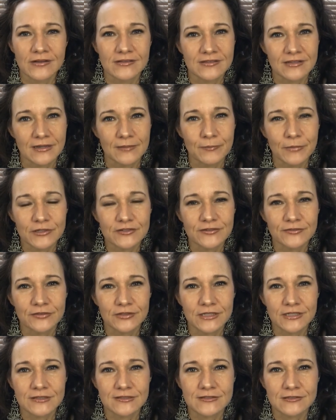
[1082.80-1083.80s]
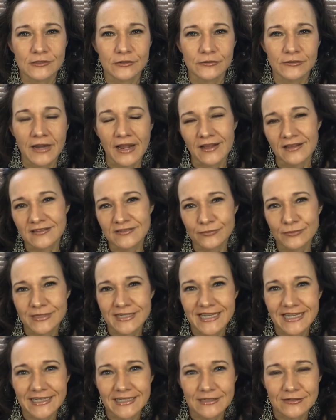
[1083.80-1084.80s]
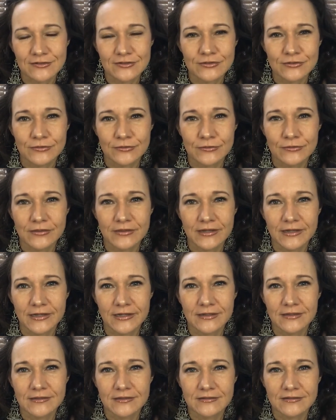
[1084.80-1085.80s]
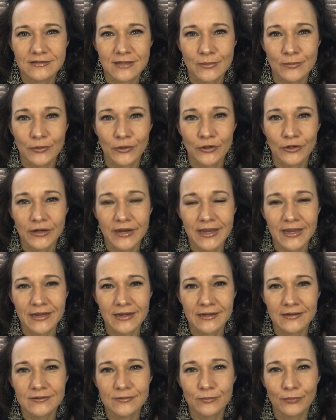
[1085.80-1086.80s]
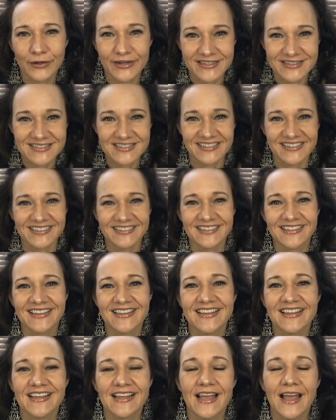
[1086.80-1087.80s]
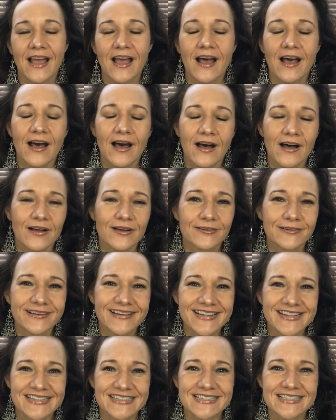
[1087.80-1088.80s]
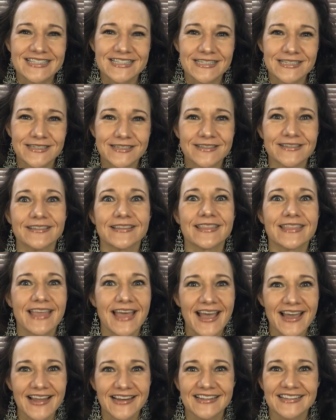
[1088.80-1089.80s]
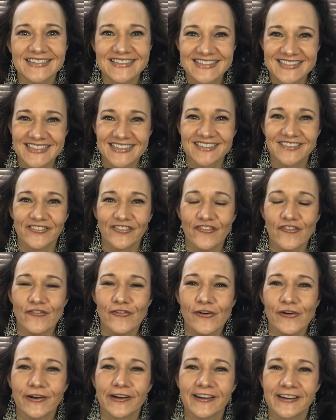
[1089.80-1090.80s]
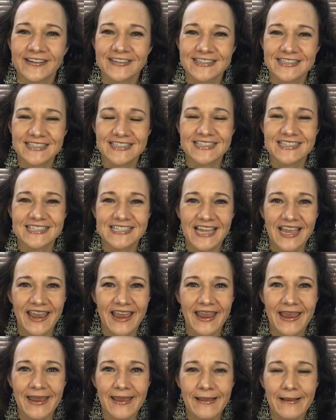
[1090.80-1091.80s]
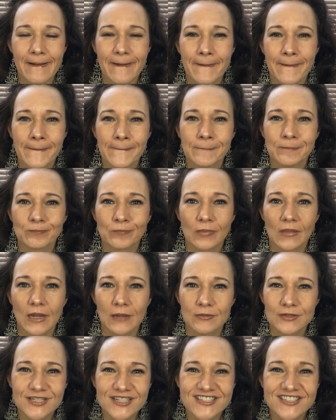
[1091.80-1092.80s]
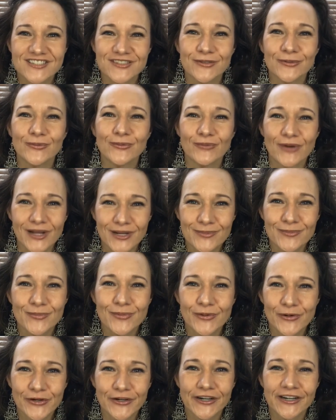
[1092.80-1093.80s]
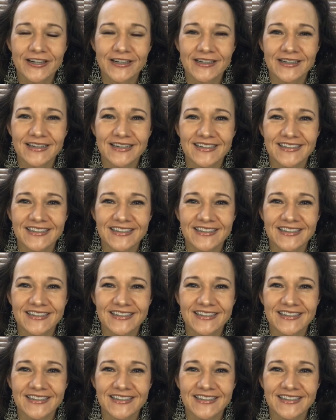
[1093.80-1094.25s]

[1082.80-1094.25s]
as much of a concern as we get into the summer and bright sun. All right, so that is it for today. I'm going to do one more